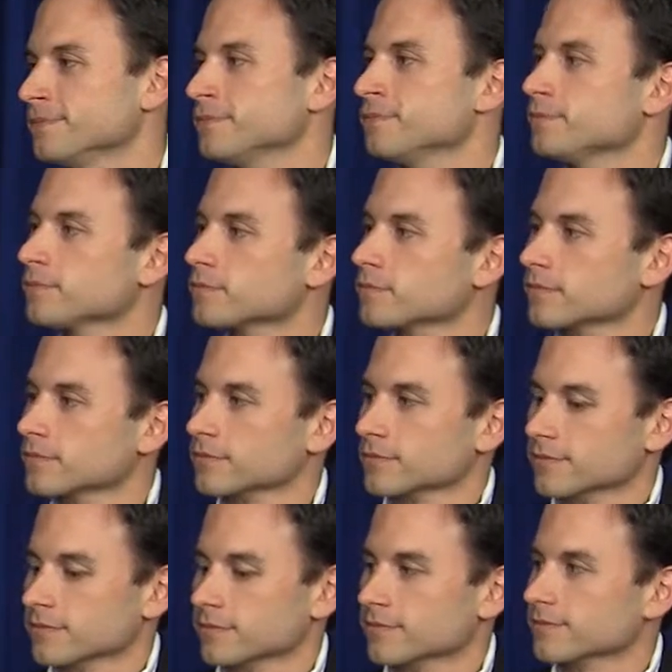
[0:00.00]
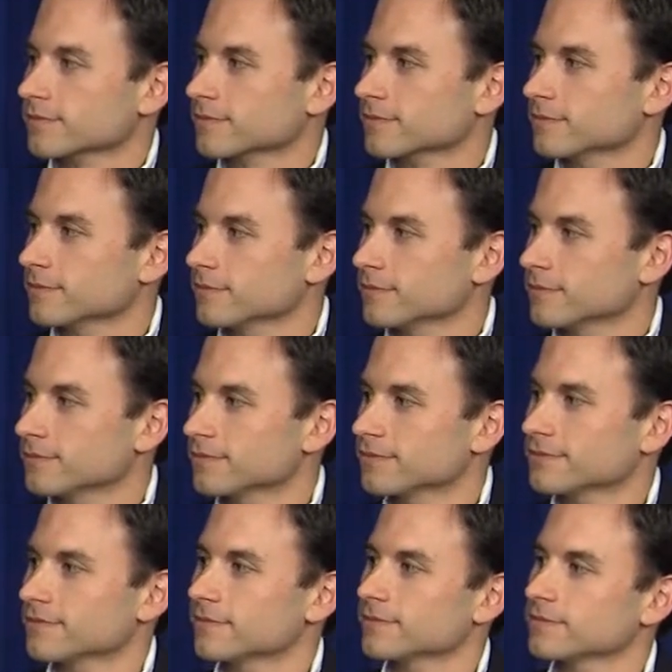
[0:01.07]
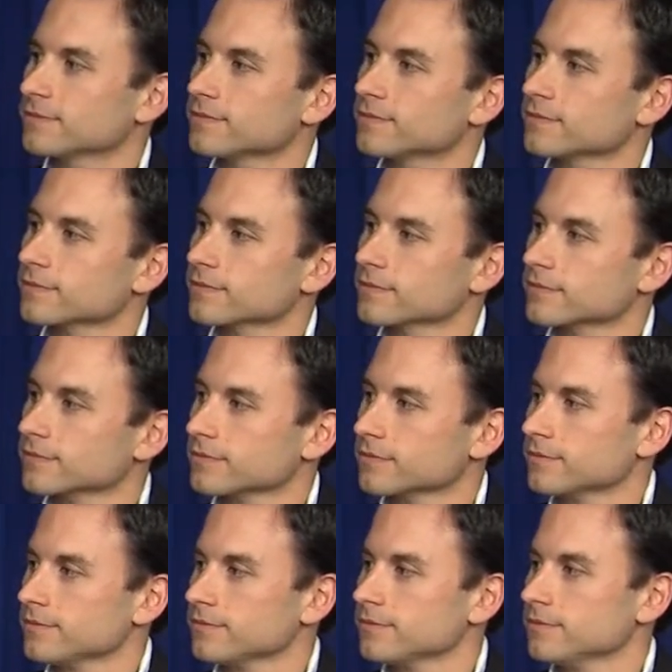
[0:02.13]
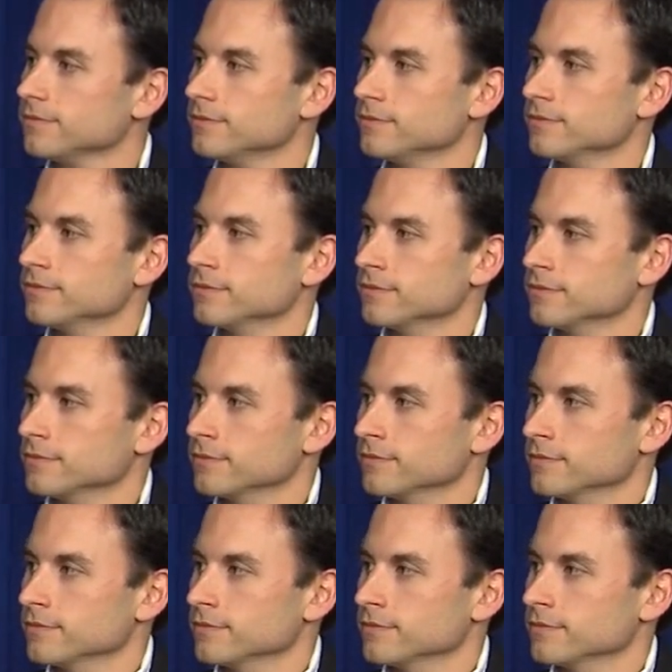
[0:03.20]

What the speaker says: This person isn't speaking.